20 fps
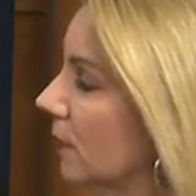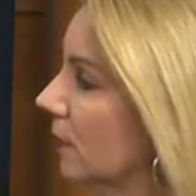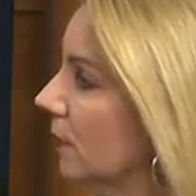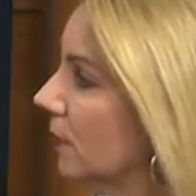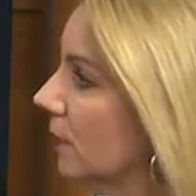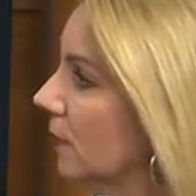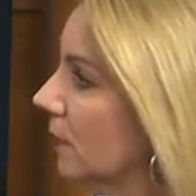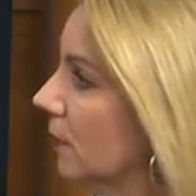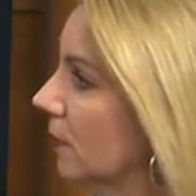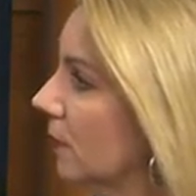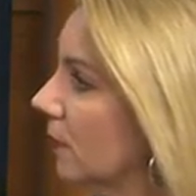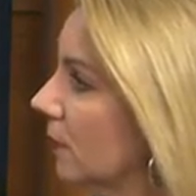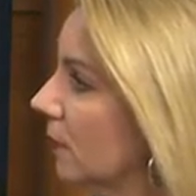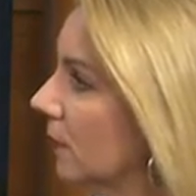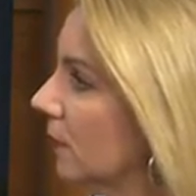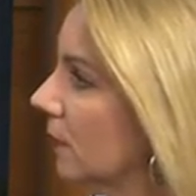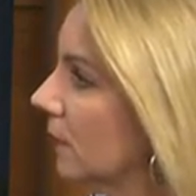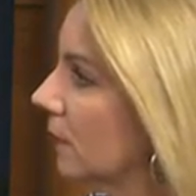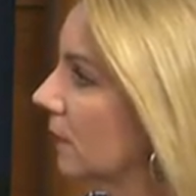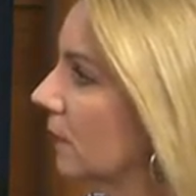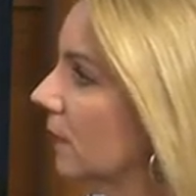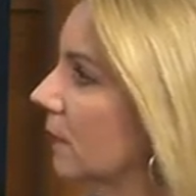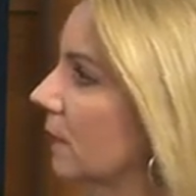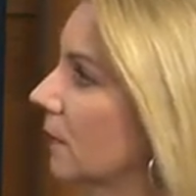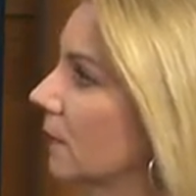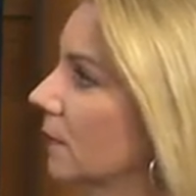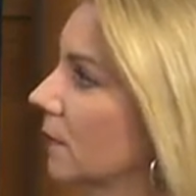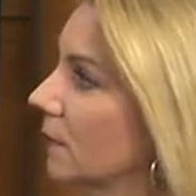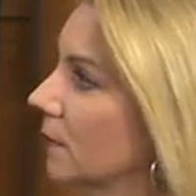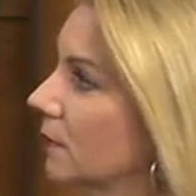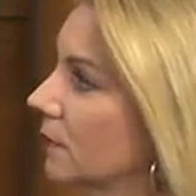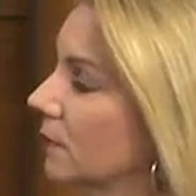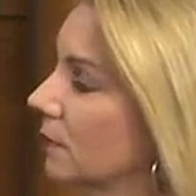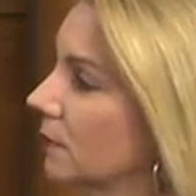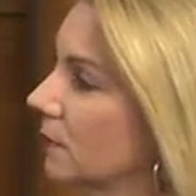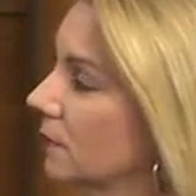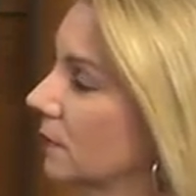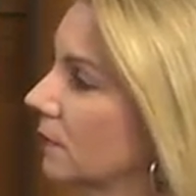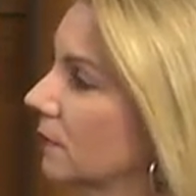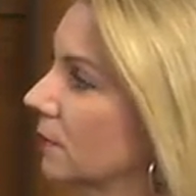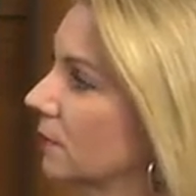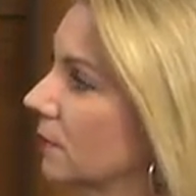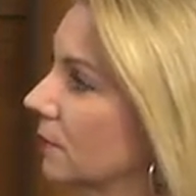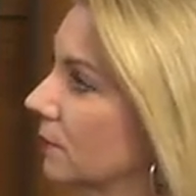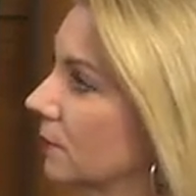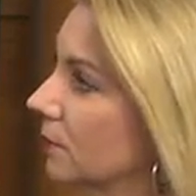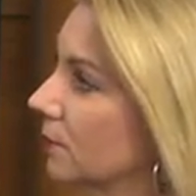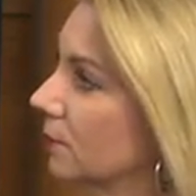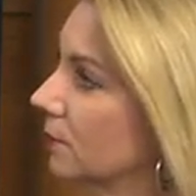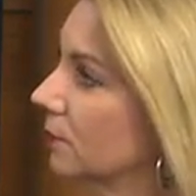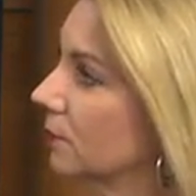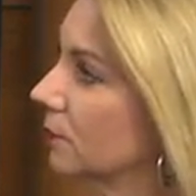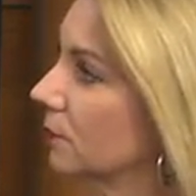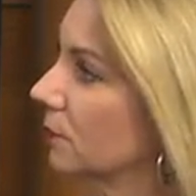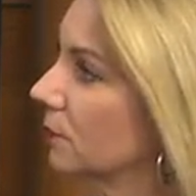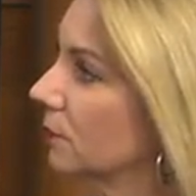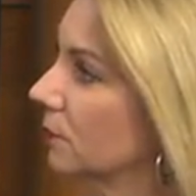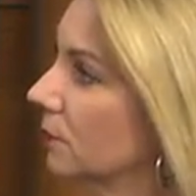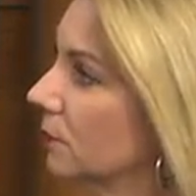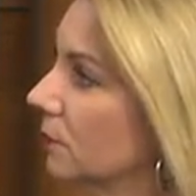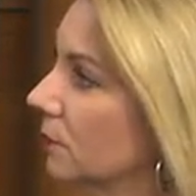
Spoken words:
(not speaking)